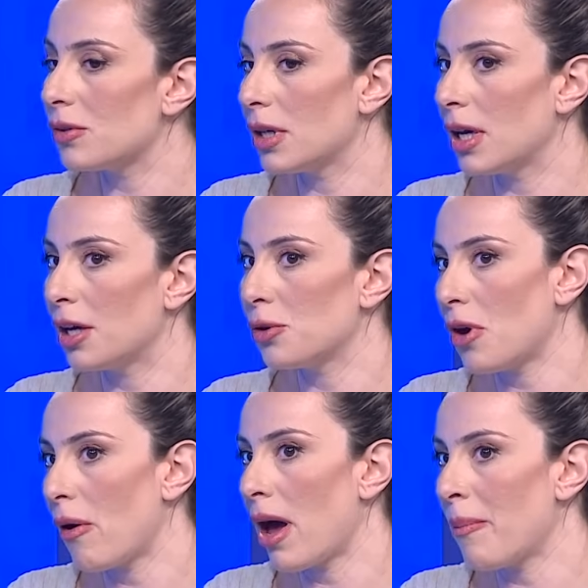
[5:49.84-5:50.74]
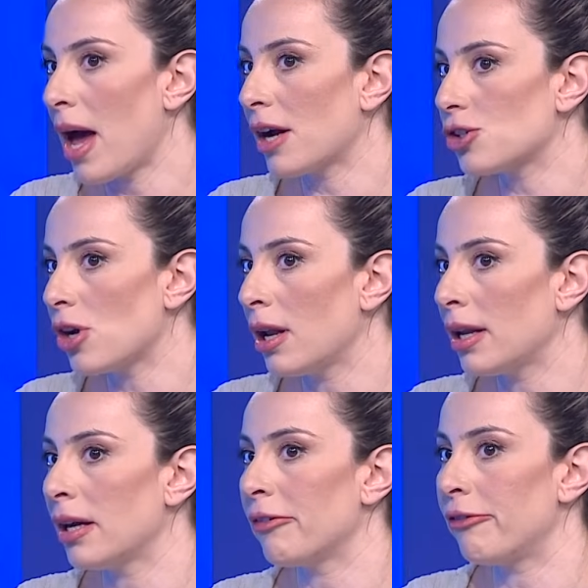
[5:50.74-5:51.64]
You know, I'm
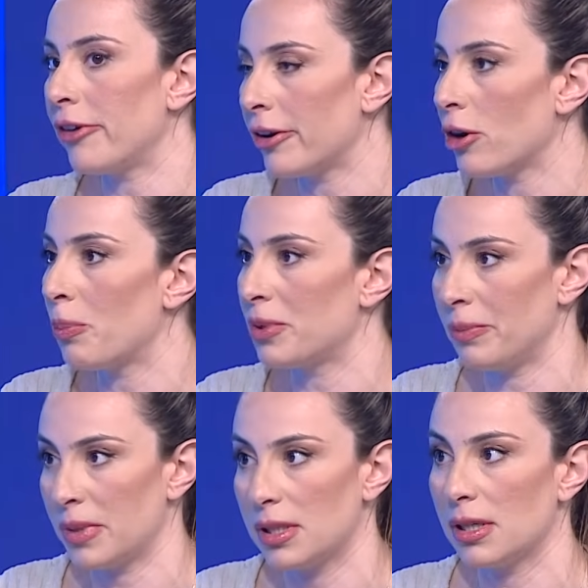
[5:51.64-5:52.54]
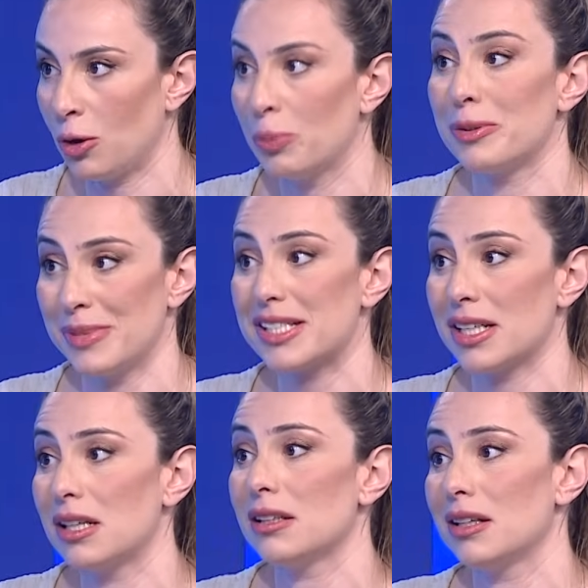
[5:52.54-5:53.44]
actually very
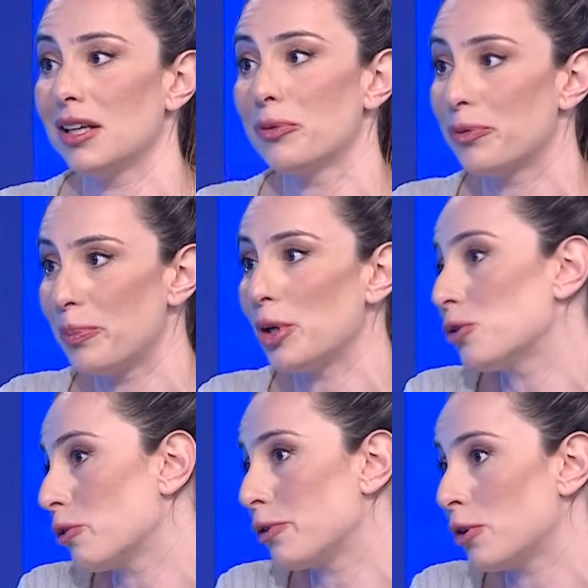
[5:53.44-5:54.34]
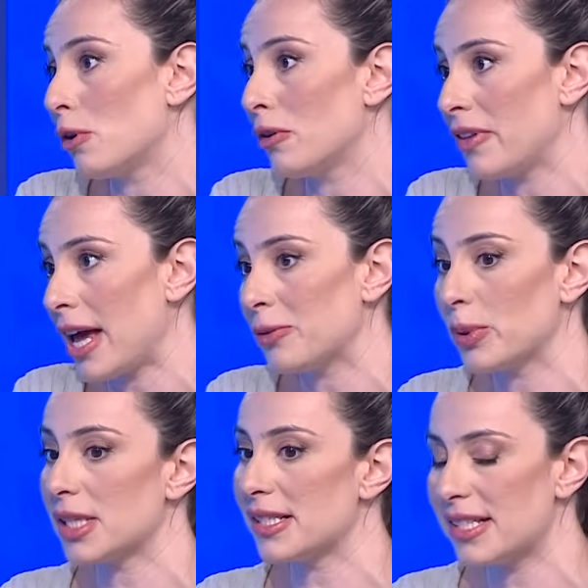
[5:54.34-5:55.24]
optimistic point of view on that. We
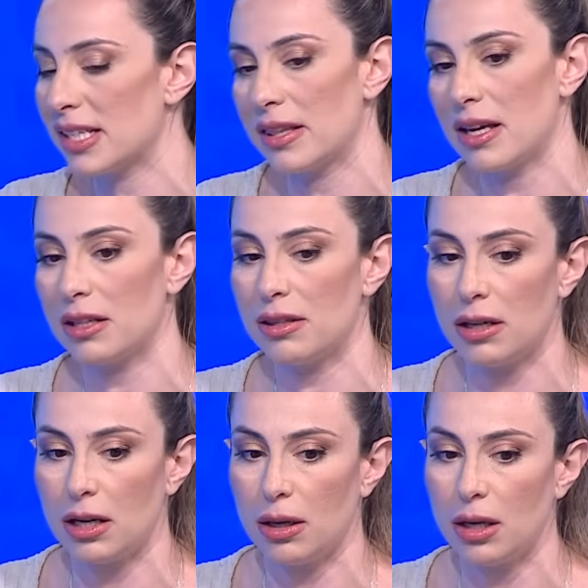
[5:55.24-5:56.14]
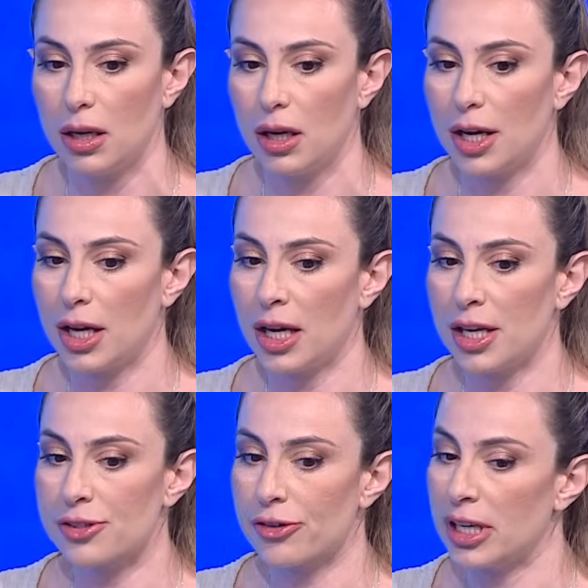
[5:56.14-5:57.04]
can see that the
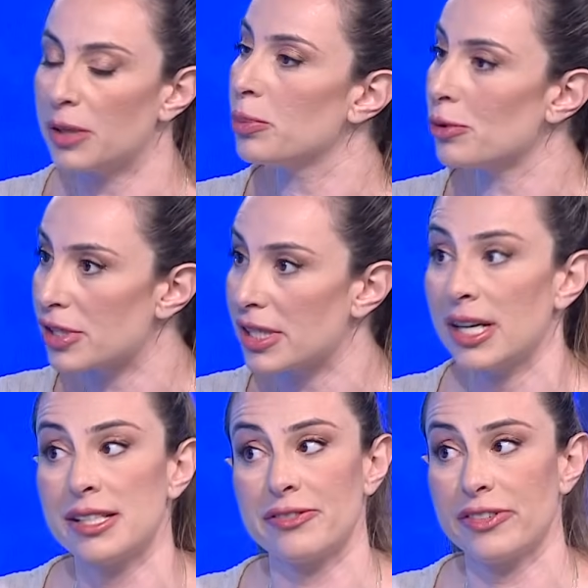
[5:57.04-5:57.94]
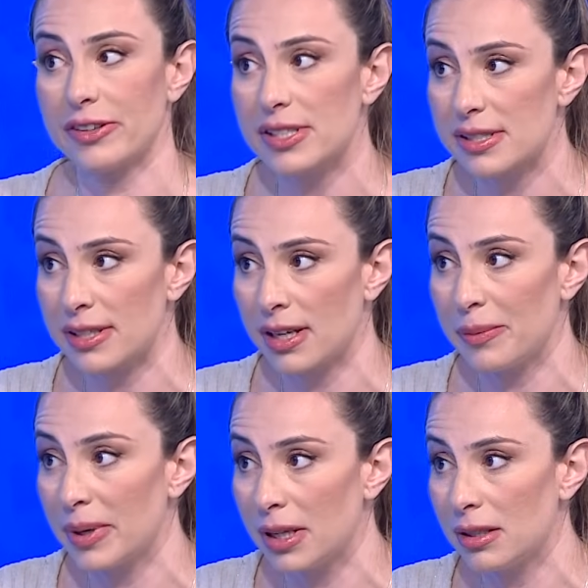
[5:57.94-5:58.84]
Israeli bursa is very
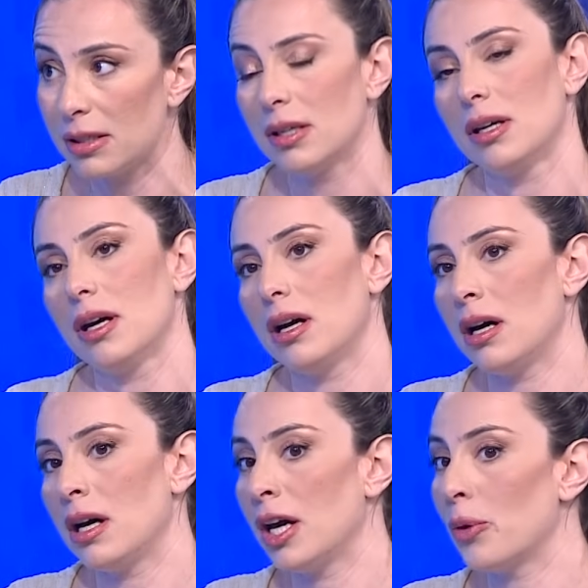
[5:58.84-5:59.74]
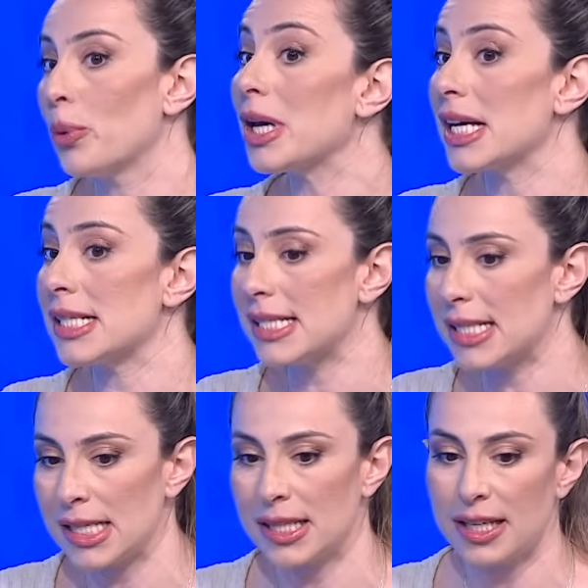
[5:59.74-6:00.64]
stable. We can
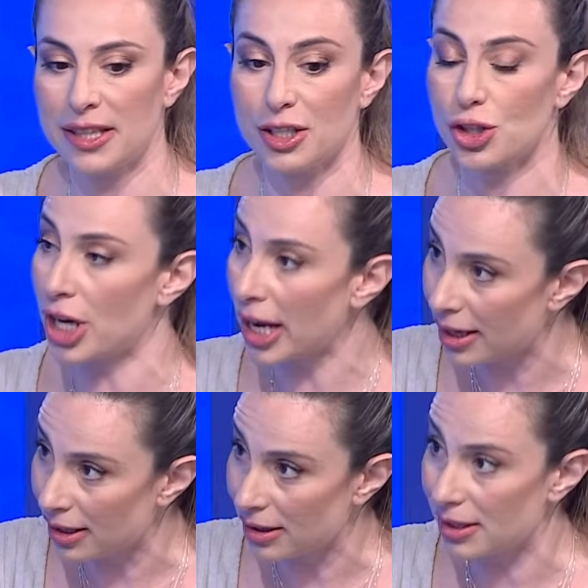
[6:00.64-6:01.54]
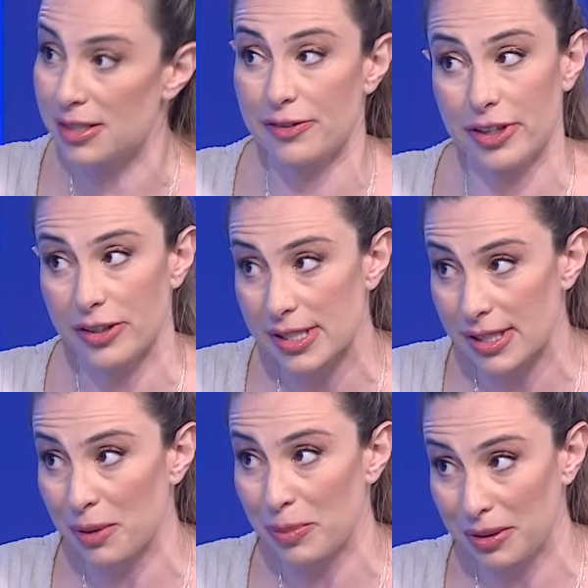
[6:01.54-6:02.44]
see that the shekel is very
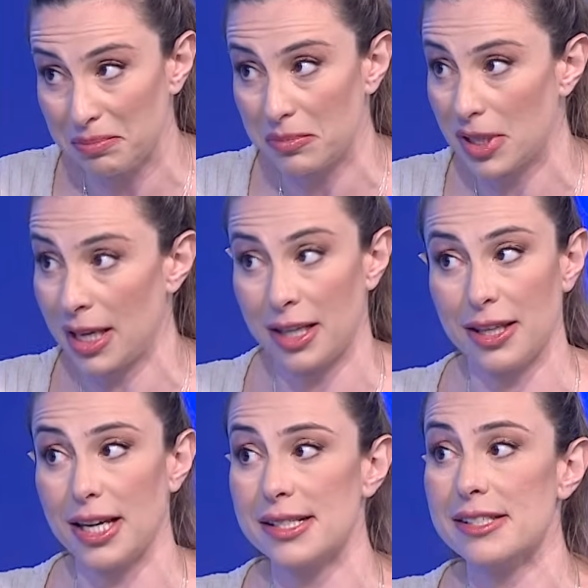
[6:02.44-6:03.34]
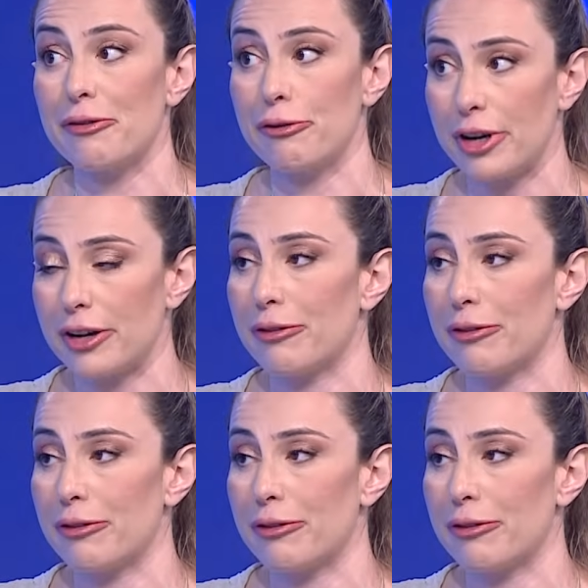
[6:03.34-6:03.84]
stable, and it's a very,